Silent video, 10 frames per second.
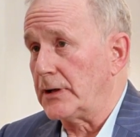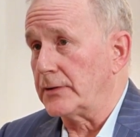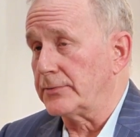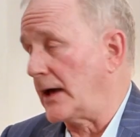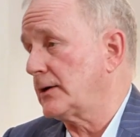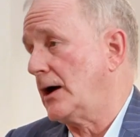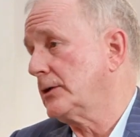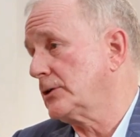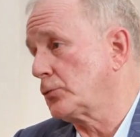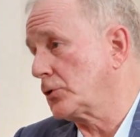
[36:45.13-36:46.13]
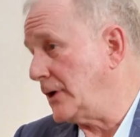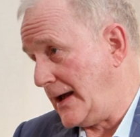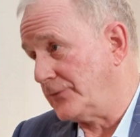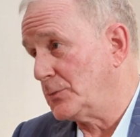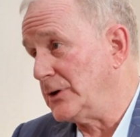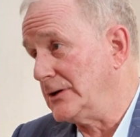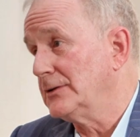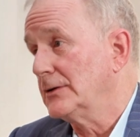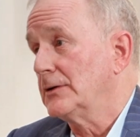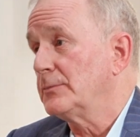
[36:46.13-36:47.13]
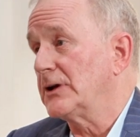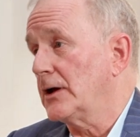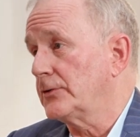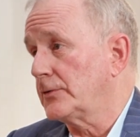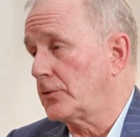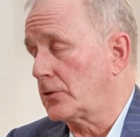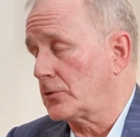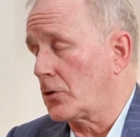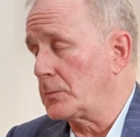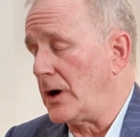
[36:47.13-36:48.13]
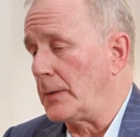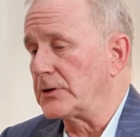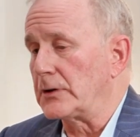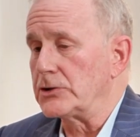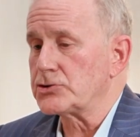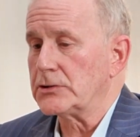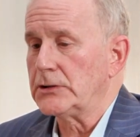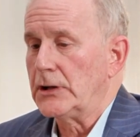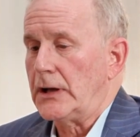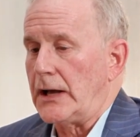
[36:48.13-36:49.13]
And thank God, because we're going to have to be, because of our growing population.